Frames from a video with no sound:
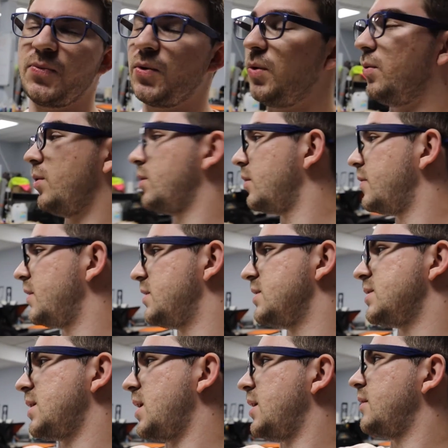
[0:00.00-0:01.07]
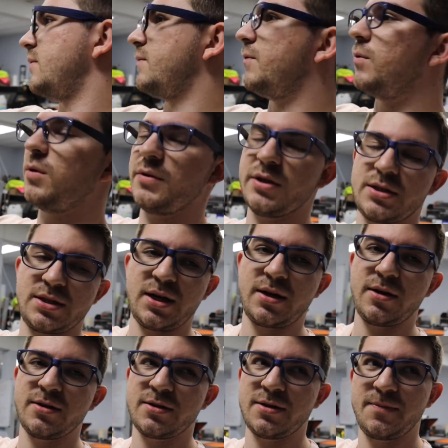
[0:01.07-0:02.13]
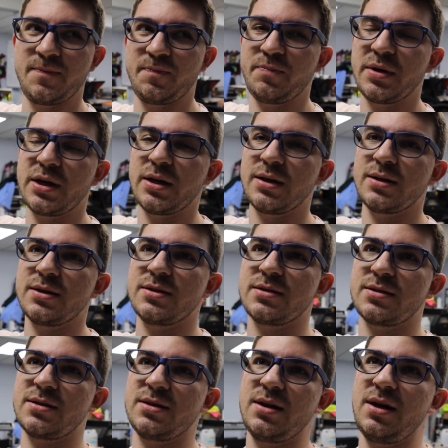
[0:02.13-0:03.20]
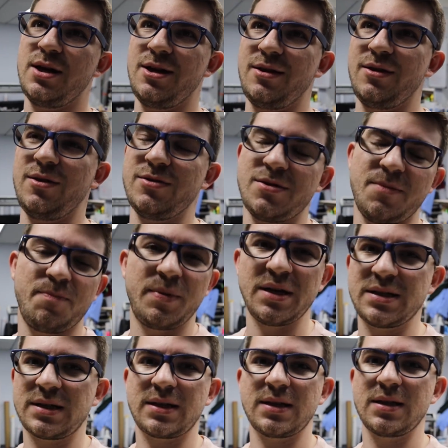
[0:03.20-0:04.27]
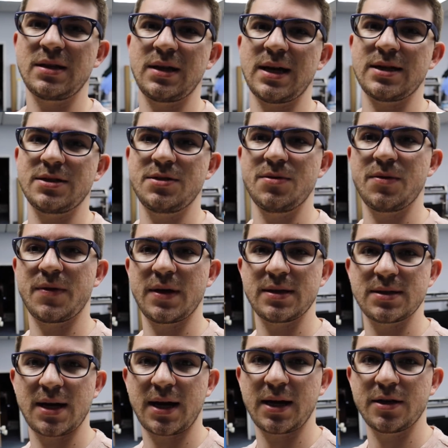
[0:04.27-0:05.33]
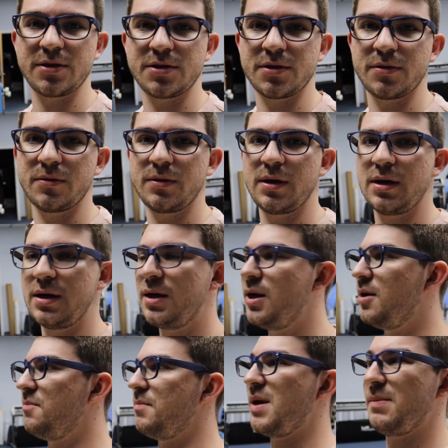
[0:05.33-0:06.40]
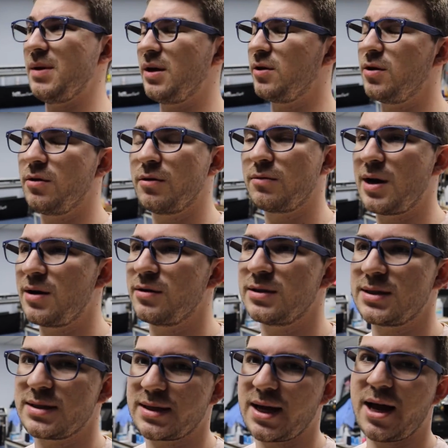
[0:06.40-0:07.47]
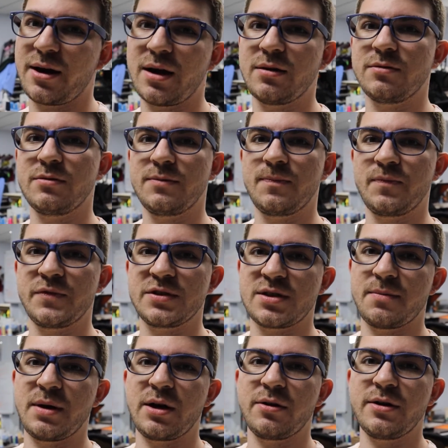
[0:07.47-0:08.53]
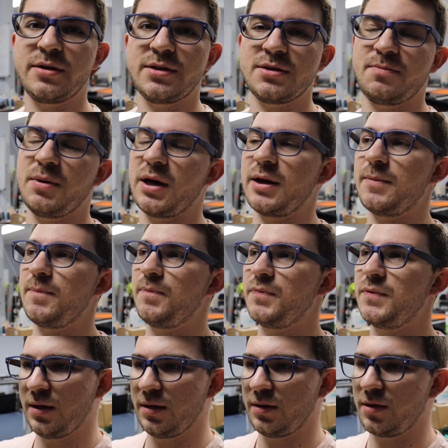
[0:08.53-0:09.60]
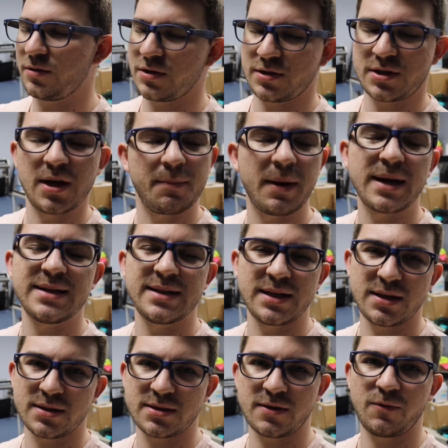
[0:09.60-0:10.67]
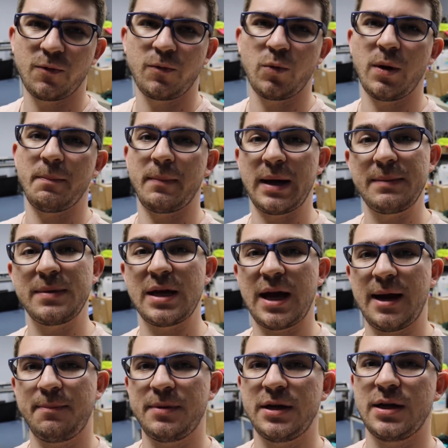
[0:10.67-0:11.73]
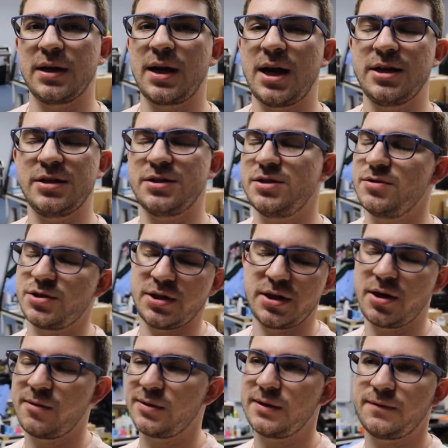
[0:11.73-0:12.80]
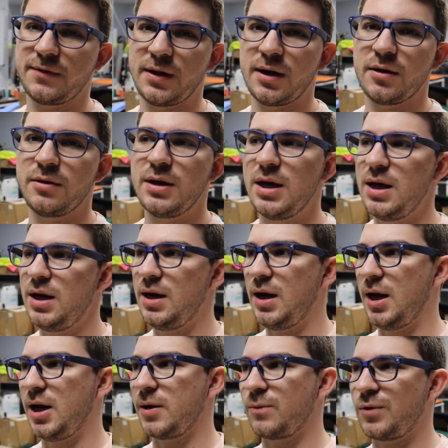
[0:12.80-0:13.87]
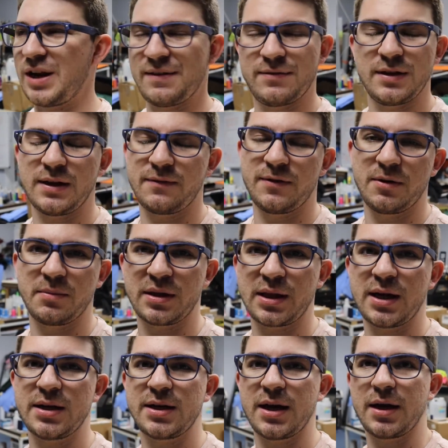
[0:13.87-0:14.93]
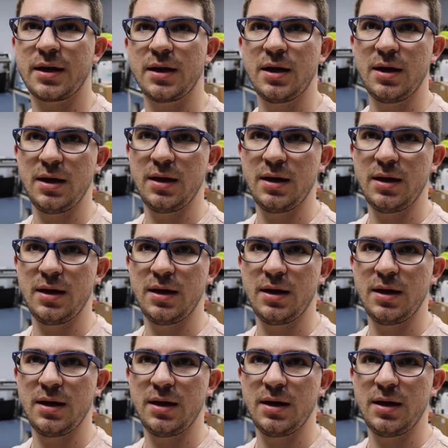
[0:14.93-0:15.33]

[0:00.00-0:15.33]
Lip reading: or the design for the stickers, because those are basically the last two things I got to do. Maybe I'll go around and scout out some areas, but those are some ideas of what might be happening. I just usually go with the flow on what I feel like filming that day.